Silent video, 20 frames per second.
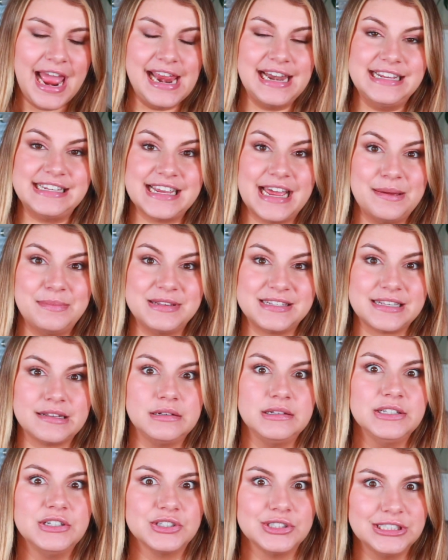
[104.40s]
anytime it's
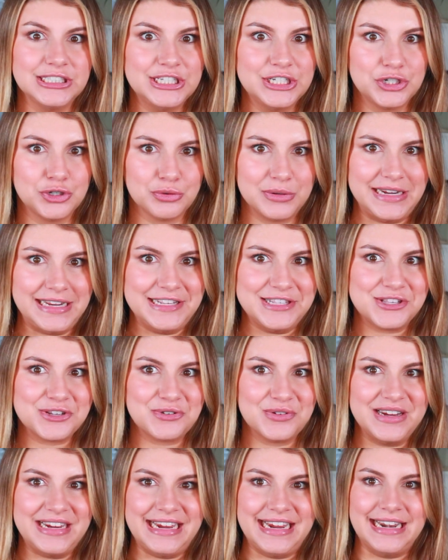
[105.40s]
clearly a green
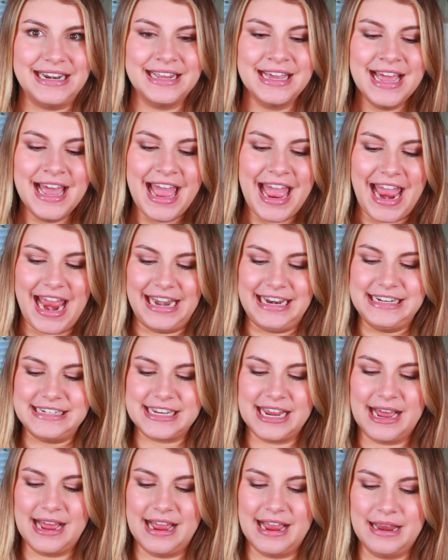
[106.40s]
screen,
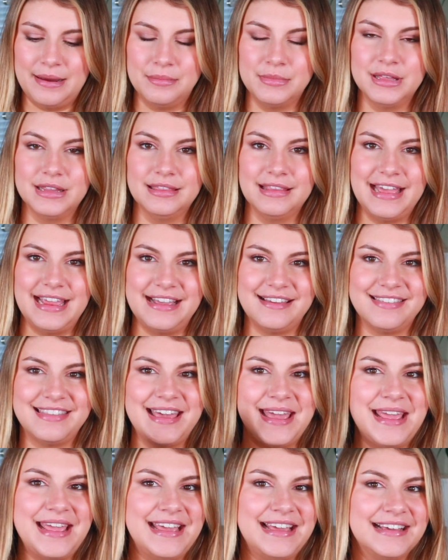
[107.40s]
anytime like
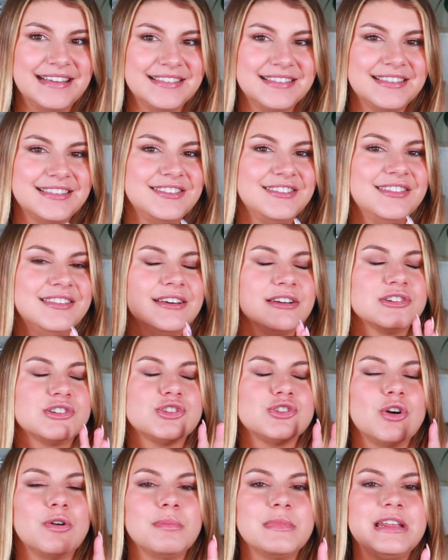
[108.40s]
there's
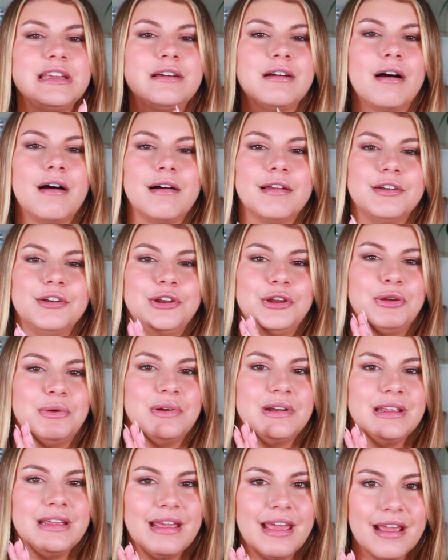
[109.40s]
so many
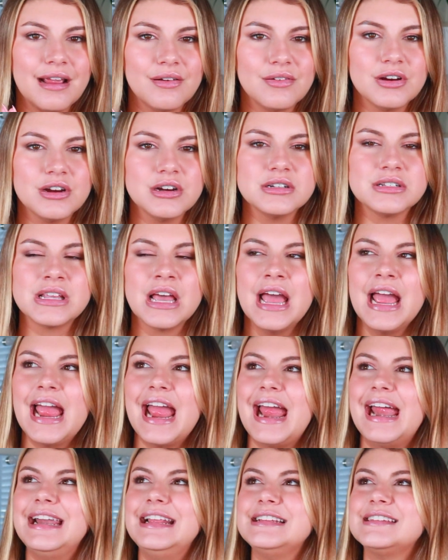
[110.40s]
continuity errors,
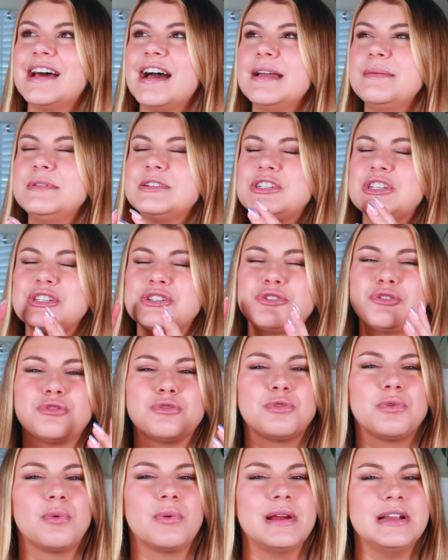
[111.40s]
anytime it's just
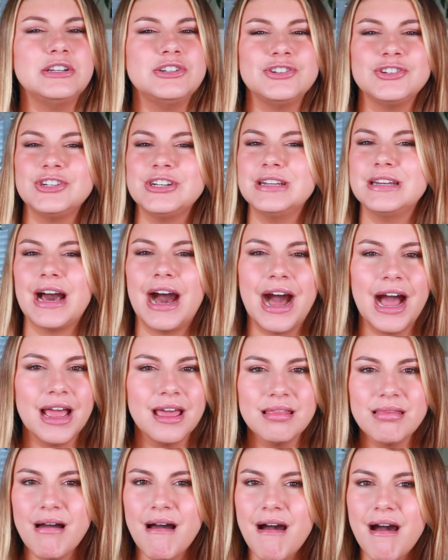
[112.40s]
cringy
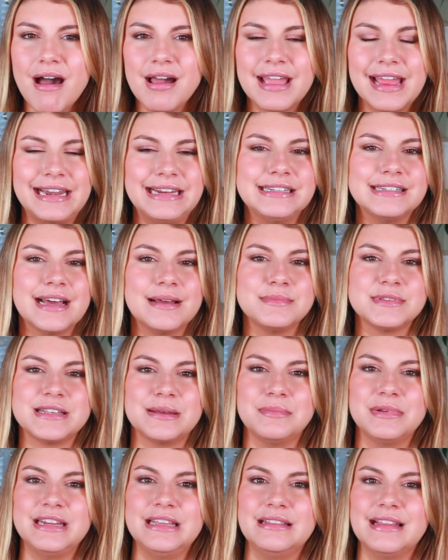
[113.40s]
dialogue, anytime
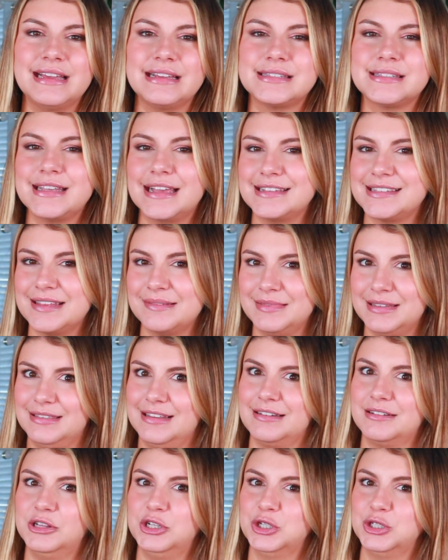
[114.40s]
somebody like says something
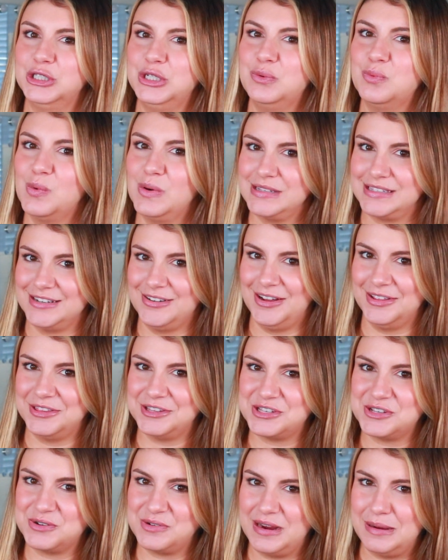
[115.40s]
that clearly wasn't on the
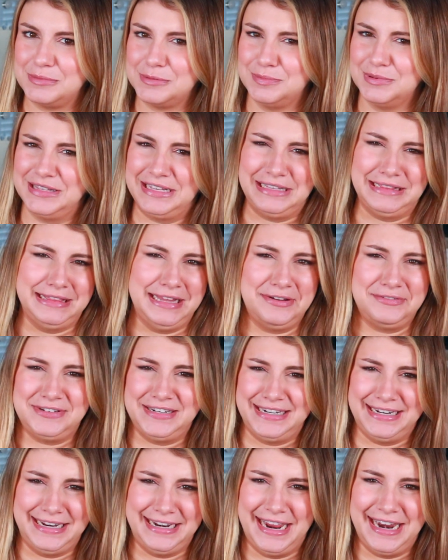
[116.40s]
script but they left
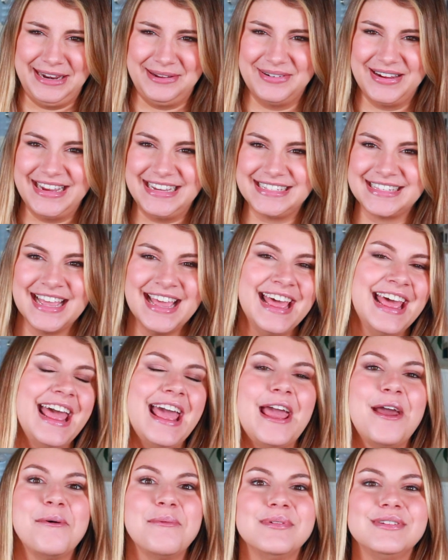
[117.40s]
it in anyways.
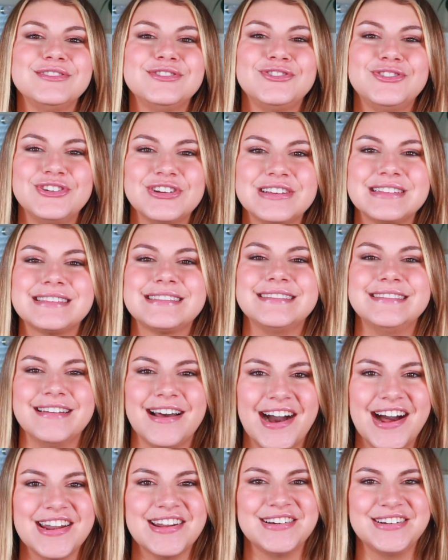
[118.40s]
It was just
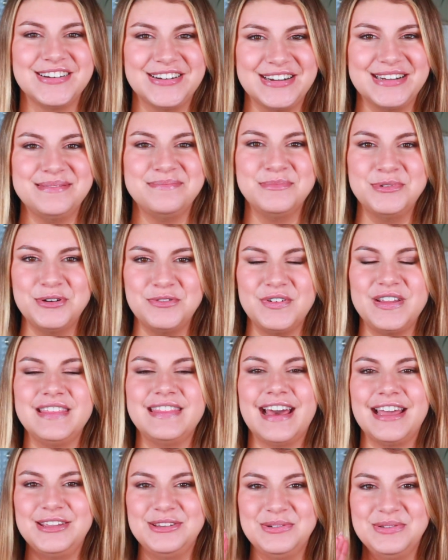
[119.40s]
not a good movie
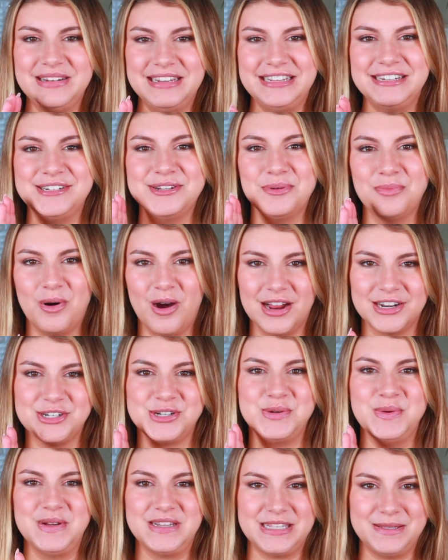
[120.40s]
that you need to watch
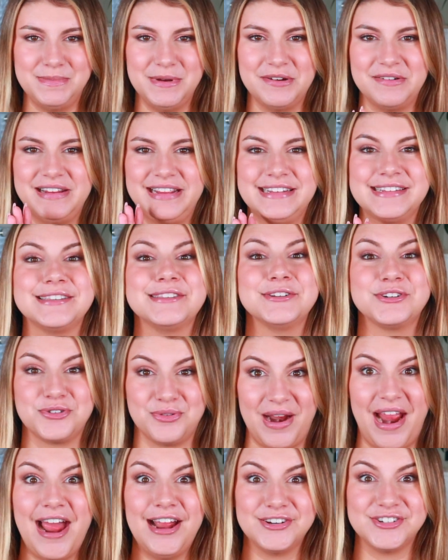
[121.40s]
to experience the
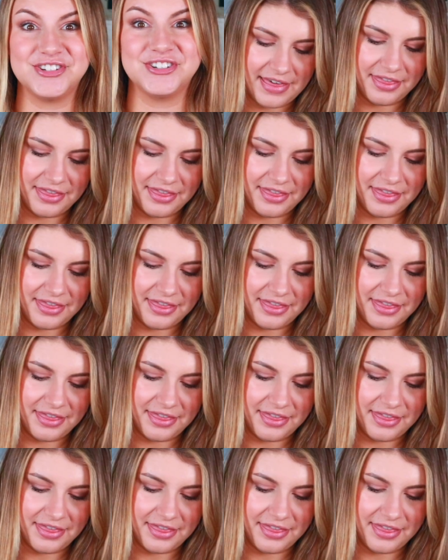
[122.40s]
trash.